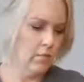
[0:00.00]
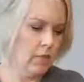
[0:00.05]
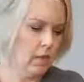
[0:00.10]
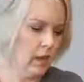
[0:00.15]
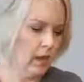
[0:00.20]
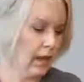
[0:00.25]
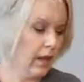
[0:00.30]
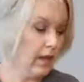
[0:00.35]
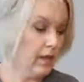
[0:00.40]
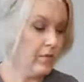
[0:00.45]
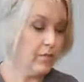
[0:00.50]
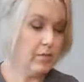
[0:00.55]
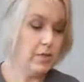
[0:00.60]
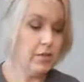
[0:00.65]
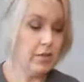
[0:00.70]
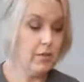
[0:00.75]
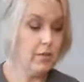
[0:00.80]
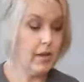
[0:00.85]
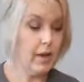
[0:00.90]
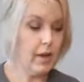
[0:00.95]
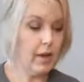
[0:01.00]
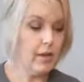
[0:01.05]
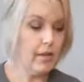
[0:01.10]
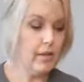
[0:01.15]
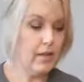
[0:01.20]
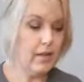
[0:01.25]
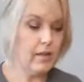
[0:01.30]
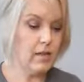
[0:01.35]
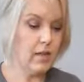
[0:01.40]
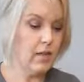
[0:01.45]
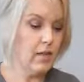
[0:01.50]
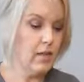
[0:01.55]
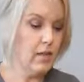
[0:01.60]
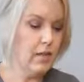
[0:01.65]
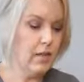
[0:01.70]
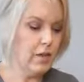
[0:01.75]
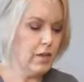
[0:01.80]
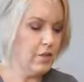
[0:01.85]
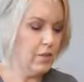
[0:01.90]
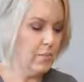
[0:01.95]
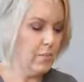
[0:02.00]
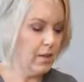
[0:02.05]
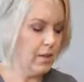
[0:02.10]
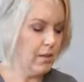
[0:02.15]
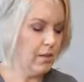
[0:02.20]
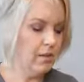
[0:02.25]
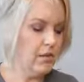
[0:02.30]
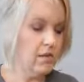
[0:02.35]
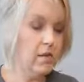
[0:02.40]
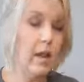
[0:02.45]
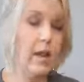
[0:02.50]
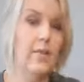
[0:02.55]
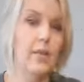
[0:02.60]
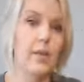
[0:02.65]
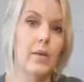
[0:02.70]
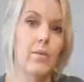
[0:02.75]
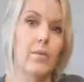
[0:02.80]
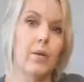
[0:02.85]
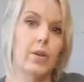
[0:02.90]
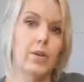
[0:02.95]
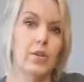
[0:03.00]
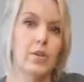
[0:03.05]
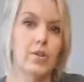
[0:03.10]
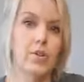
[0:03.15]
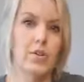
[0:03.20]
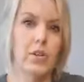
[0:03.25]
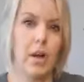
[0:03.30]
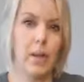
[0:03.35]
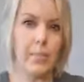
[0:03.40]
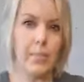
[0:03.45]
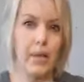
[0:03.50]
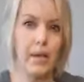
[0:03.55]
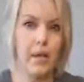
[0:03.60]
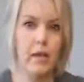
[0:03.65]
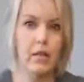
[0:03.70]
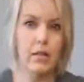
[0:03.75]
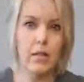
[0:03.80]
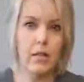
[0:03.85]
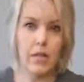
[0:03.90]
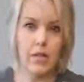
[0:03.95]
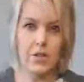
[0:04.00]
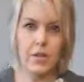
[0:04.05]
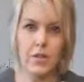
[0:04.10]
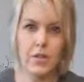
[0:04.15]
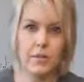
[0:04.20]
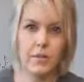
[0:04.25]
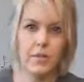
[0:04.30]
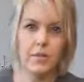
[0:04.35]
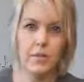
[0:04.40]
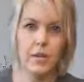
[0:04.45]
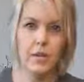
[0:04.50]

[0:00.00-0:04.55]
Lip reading: And if we do that, that's how the collection builds. And then when you're shopping a collection,